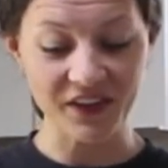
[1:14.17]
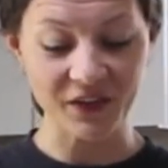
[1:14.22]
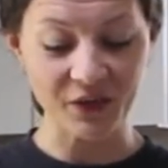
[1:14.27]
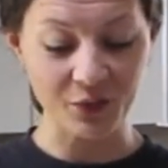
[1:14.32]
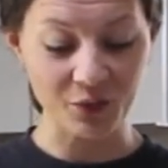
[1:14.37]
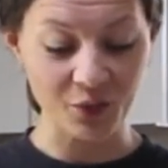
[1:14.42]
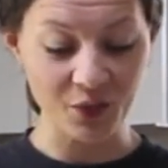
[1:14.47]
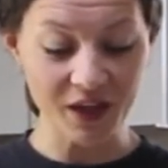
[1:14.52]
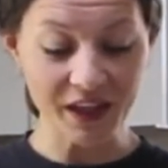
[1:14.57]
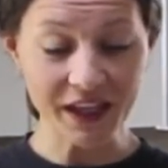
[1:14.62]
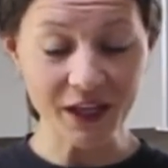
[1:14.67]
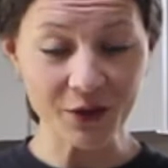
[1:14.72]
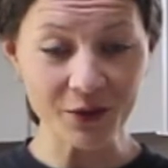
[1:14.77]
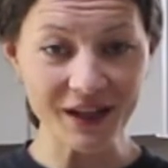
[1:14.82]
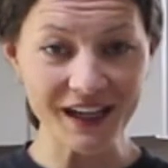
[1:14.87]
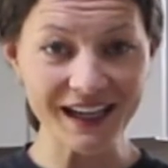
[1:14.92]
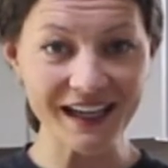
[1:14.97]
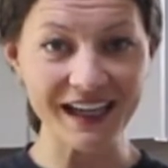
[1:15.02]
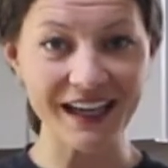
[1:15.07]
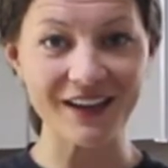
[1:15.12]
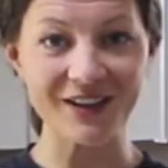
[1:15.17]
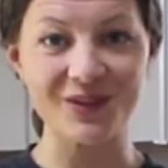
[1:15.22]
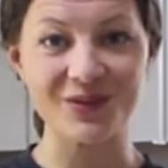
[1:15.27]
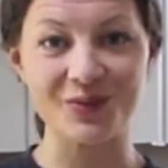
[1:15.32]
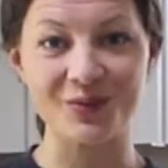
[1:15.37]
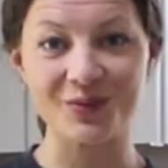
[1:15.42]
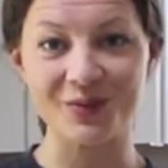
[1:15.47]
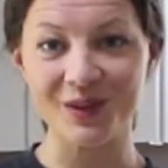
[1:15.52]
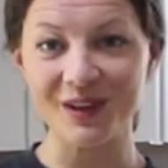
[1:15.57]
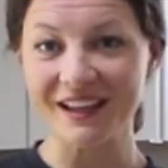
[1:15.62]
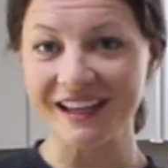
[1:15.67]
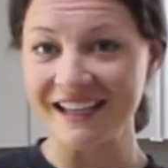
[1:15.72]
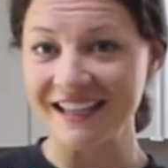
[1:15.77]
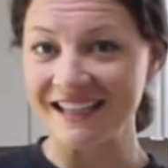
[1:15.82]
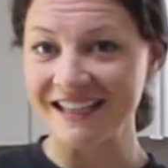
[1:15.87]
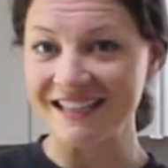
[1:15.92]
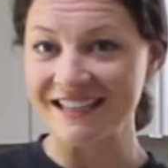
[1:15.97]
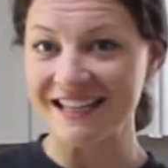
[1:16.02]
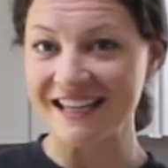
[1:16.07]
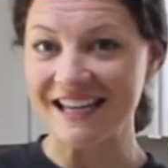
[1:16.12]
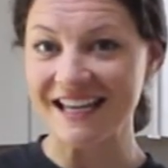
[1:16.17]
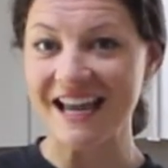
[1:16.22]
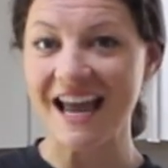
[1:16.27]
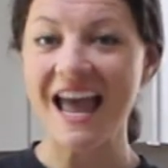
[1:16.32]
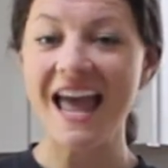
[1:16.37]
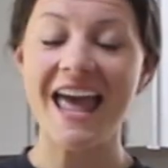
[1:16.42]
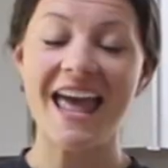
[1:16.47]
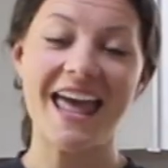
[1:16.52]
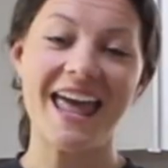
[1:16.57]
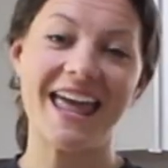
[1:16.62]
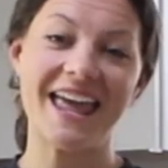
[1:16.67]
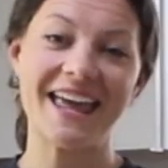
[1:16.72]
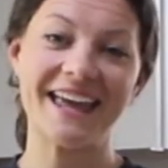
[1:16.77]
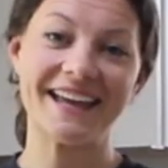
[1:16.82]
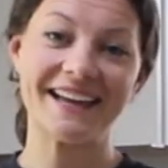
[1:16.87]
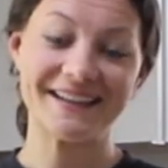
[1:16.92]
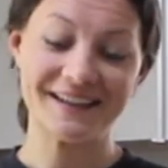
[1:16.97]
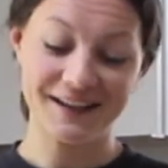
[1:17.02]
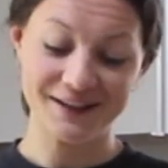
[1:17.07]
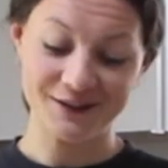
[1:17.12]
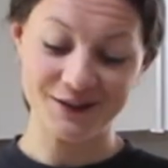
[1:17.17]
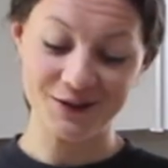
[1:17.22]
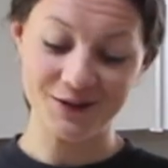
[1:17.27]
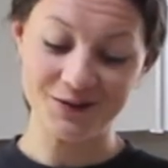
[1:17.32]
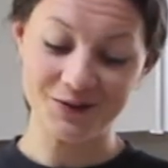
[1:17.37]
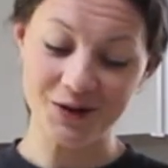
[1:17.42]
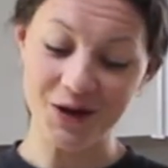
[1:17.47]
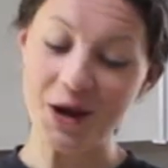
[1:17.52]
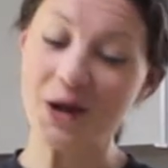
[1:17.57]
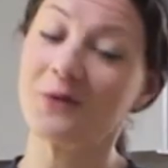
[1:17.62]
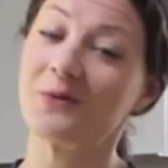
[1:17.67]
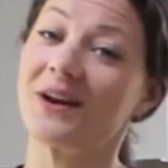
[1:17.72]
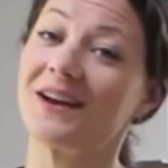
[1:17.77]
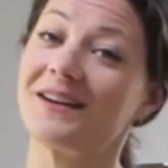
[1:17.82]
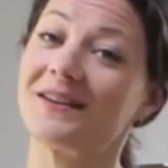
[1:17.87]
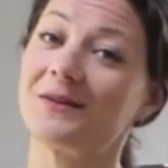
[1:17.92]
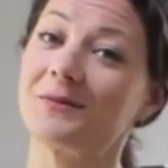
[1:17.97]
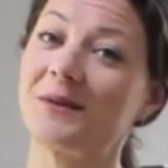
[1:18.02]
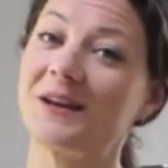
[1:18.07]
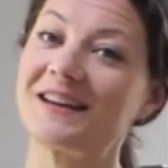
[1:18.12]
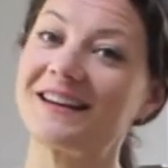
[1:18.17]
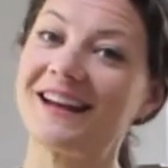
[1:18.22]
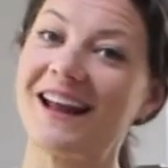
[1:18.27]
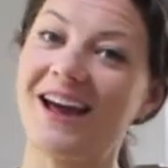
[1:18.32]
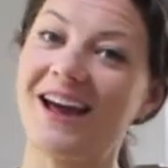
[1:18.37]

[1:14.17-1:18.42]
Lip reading: It's really quick, it's really easy, and it's a great way to spend an